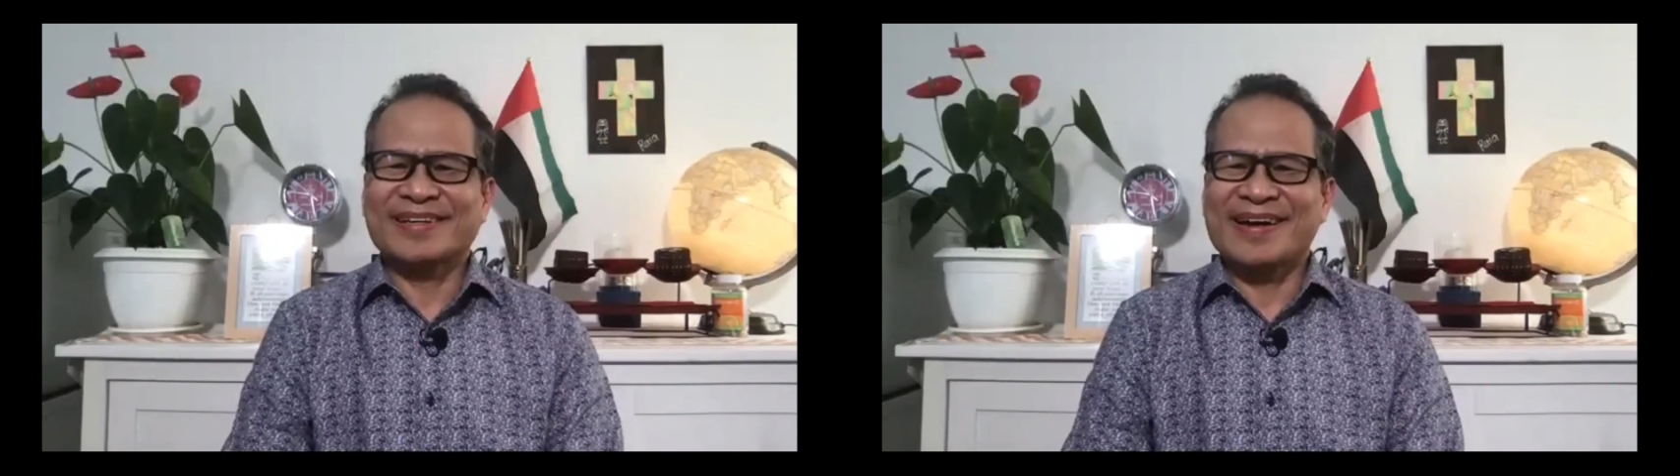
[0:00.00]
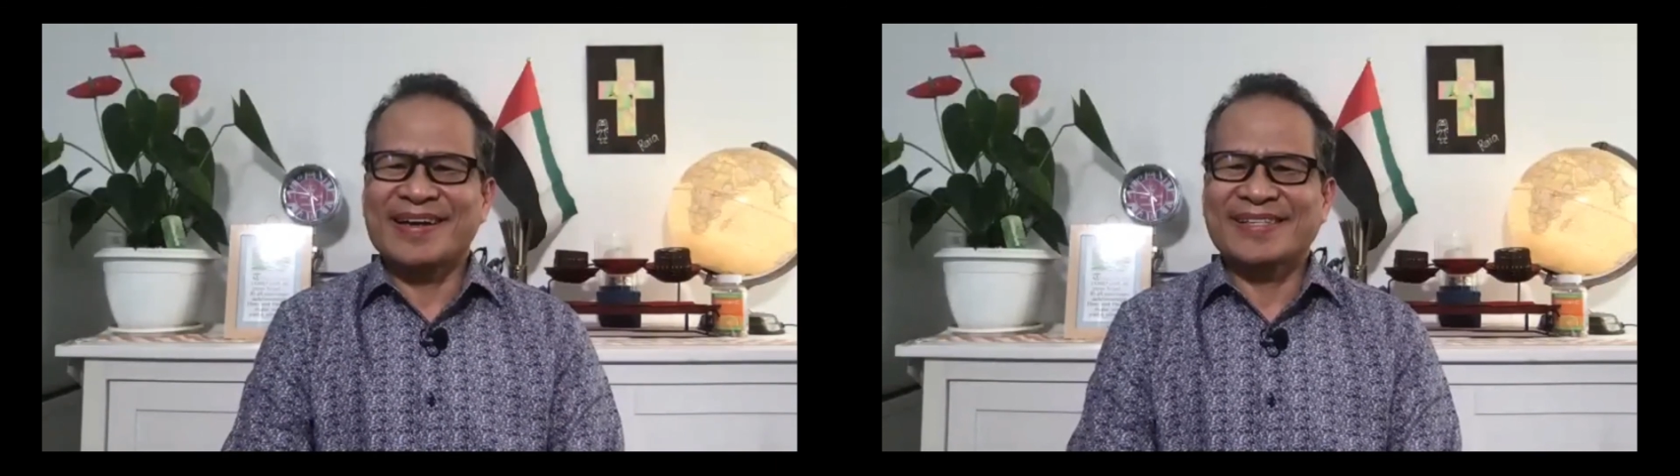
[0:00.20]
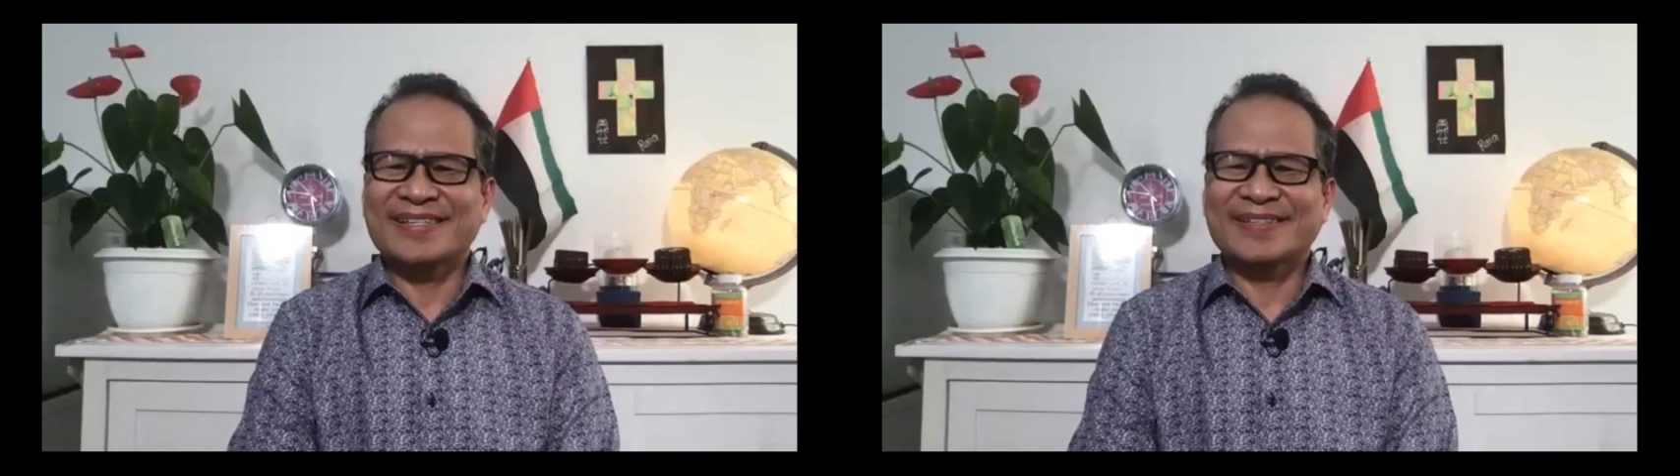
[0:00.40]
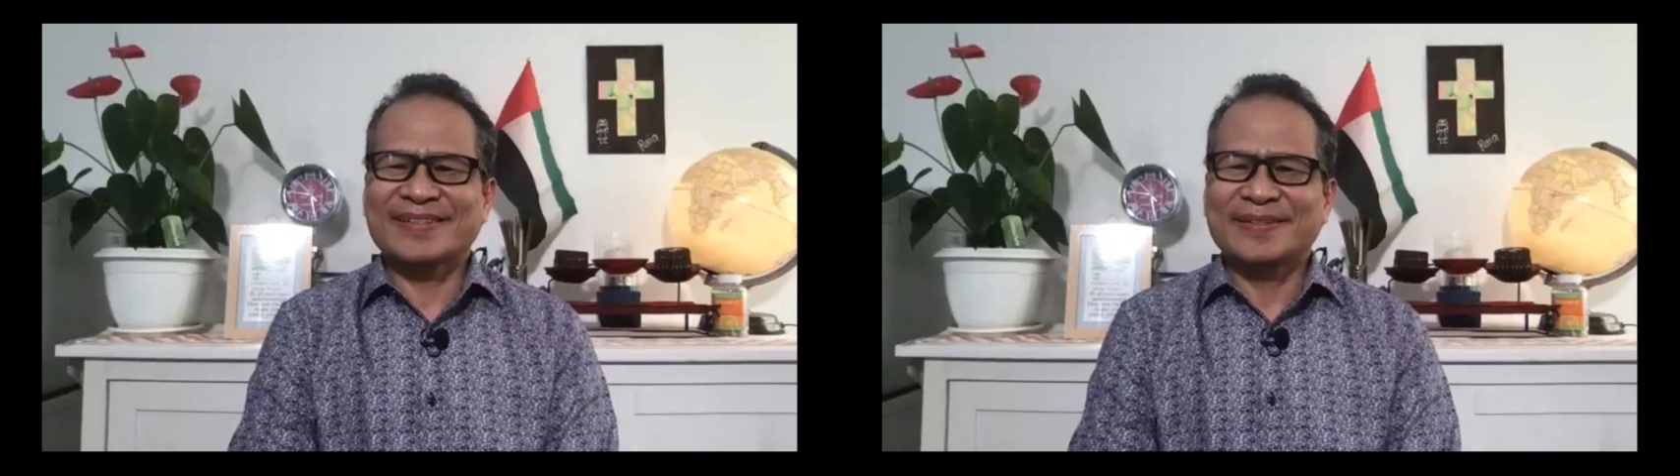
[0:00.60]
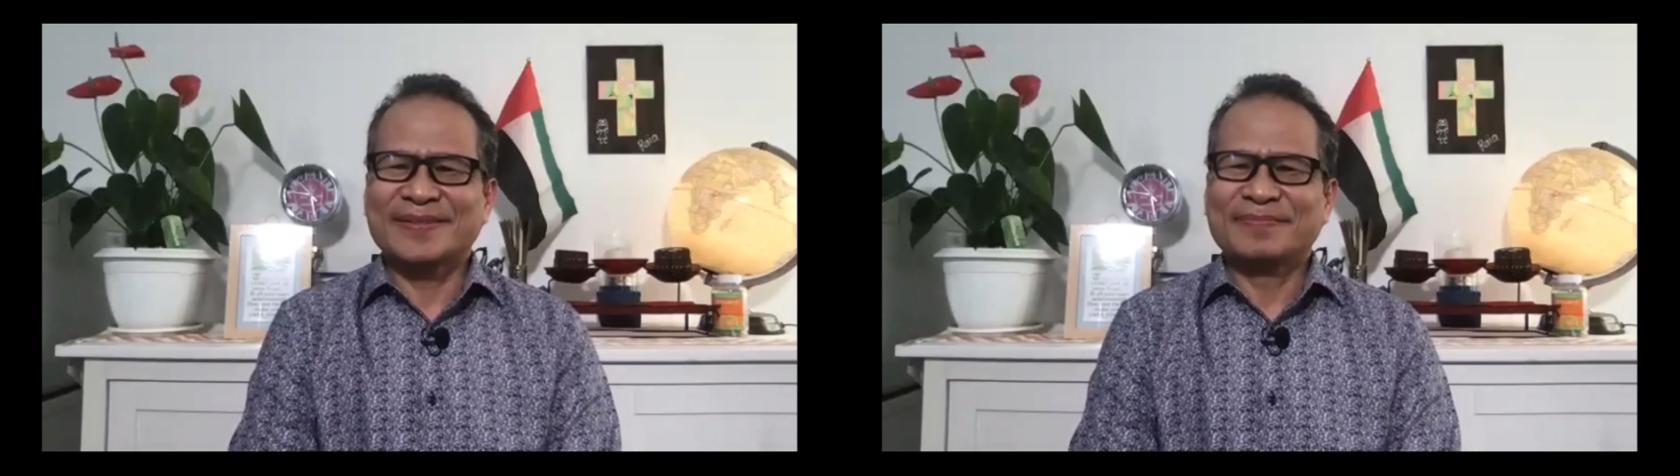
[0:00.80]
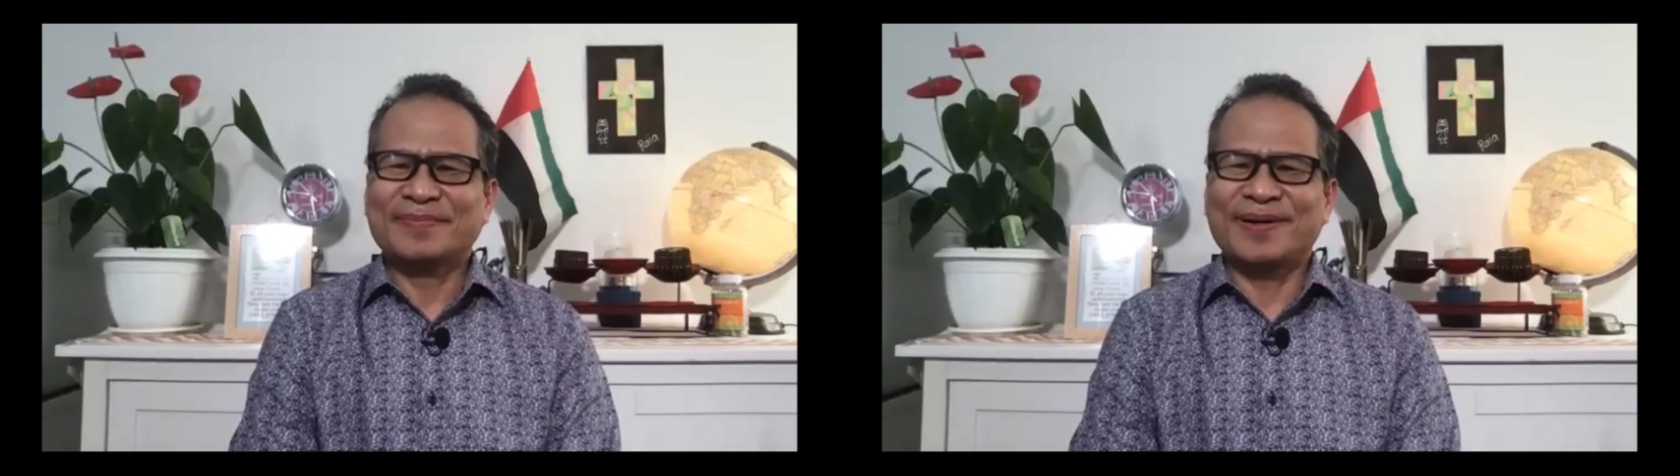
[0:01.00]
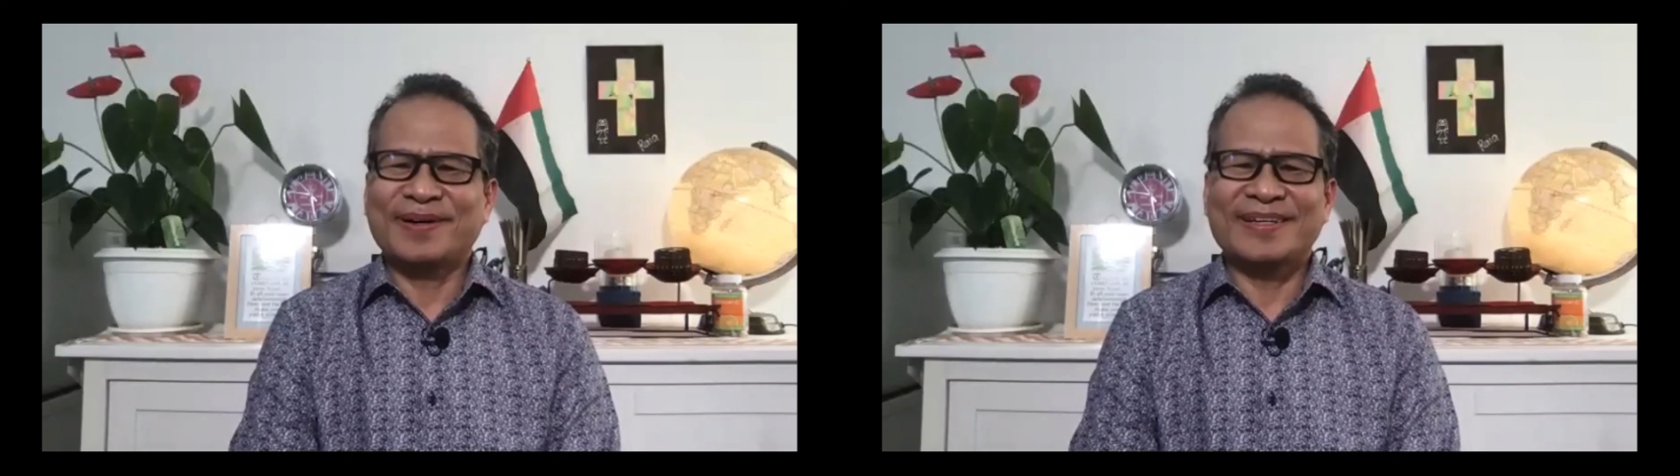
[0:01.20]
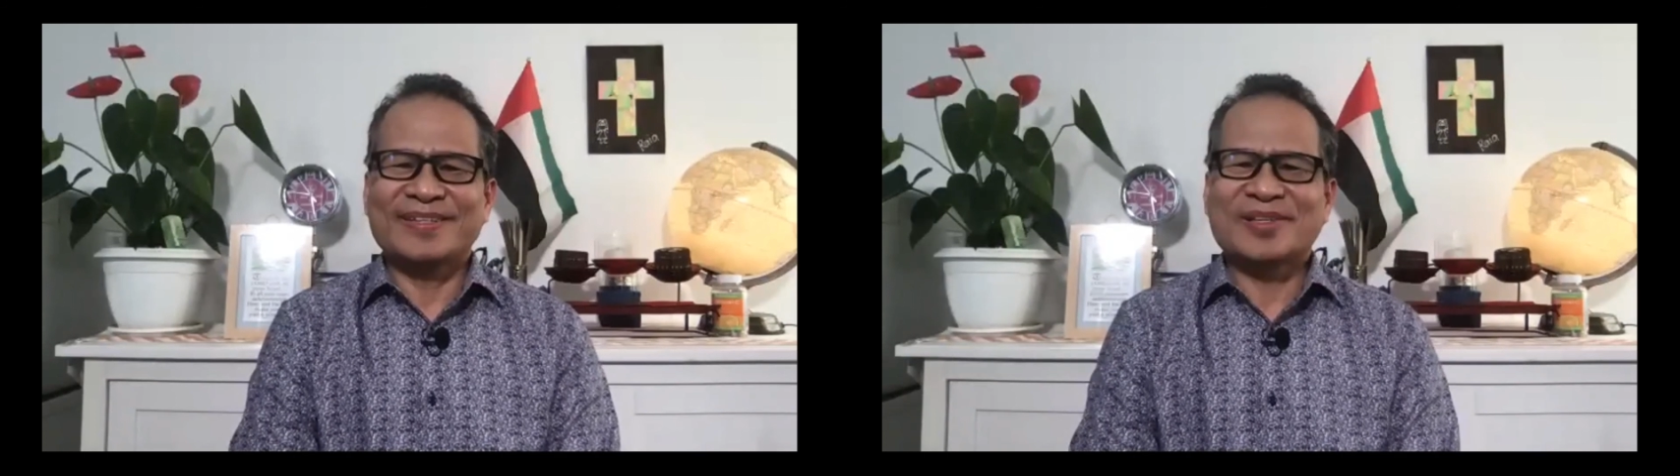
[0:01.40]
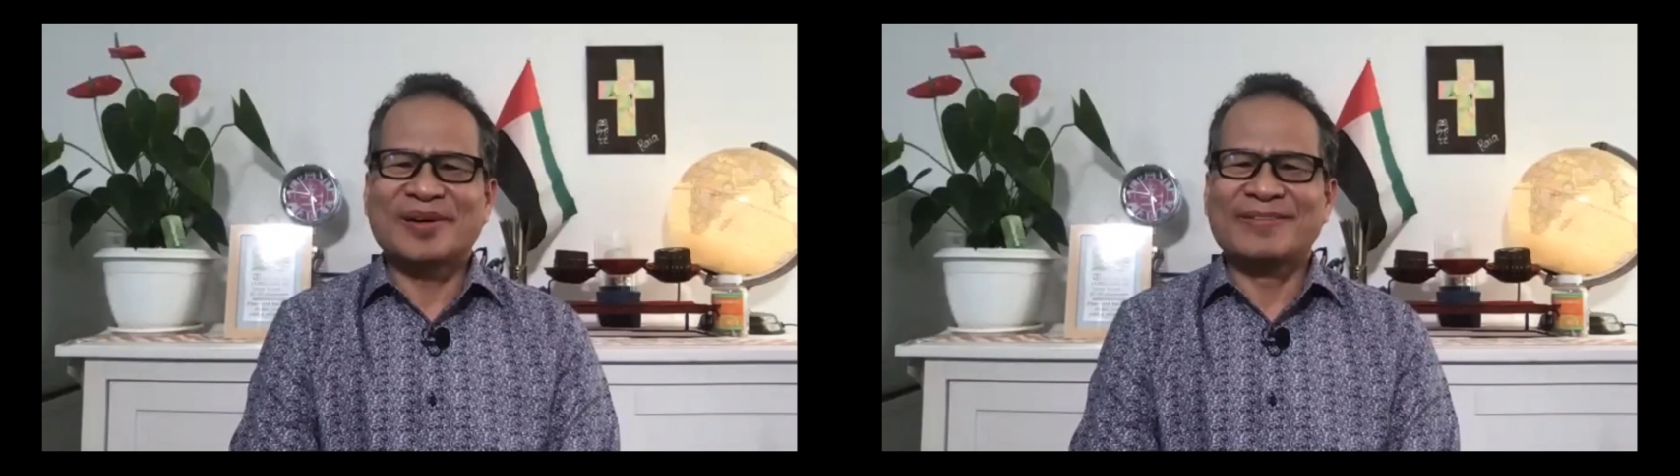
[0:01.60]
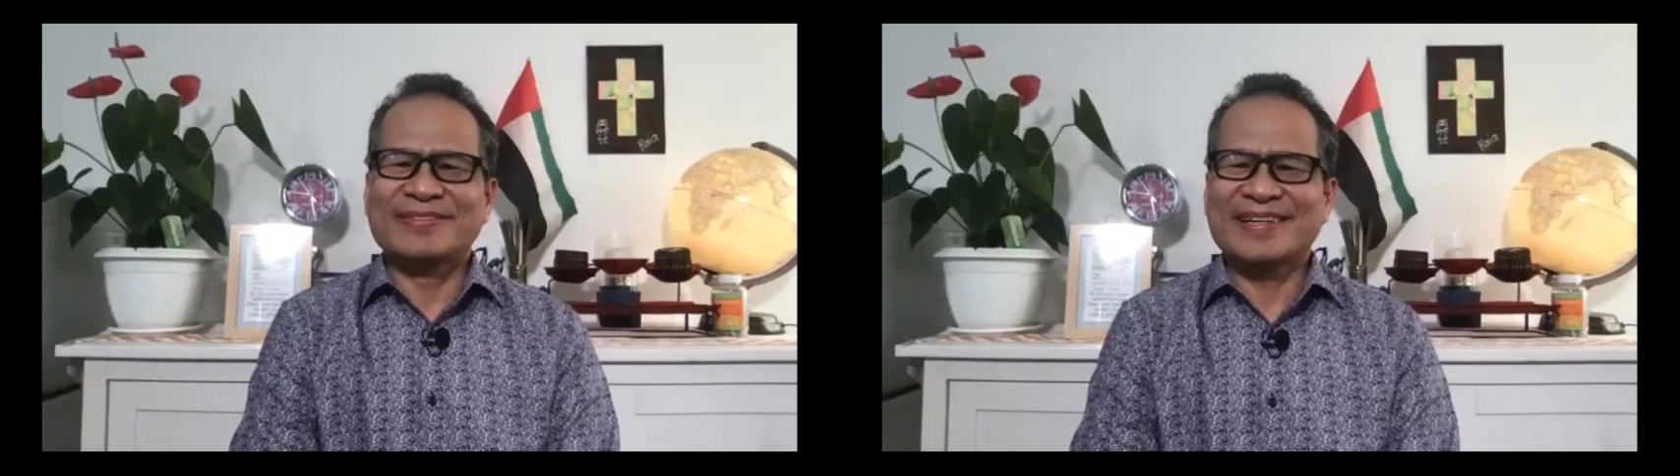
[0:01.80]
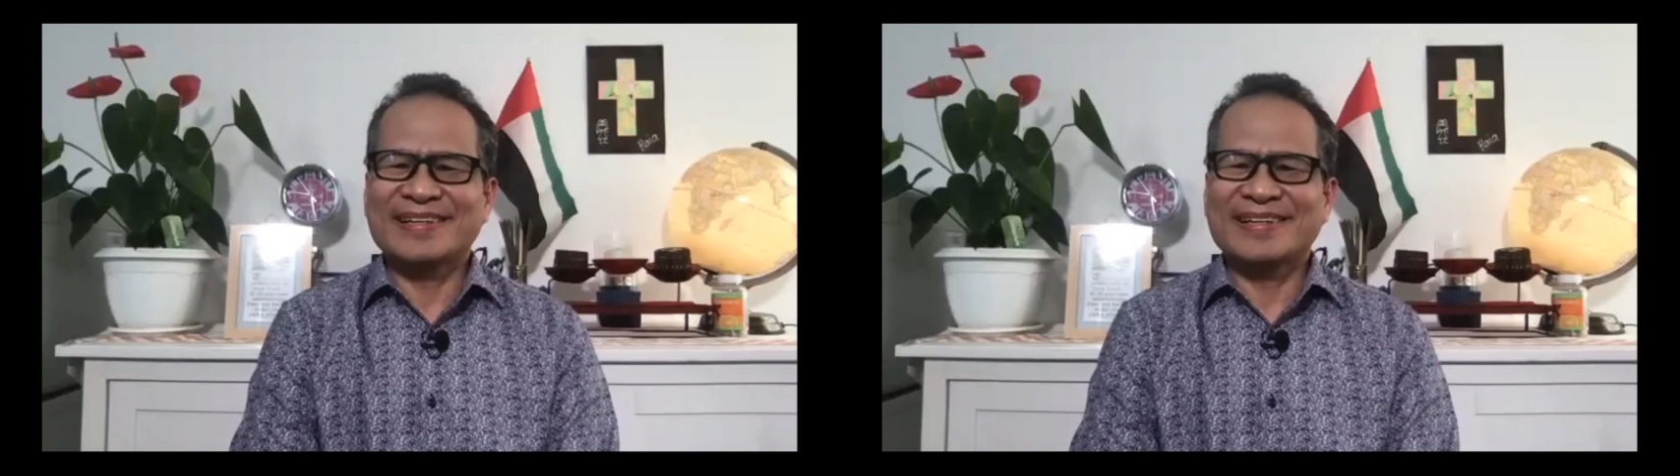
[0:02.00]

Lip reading: guys, Paul and John.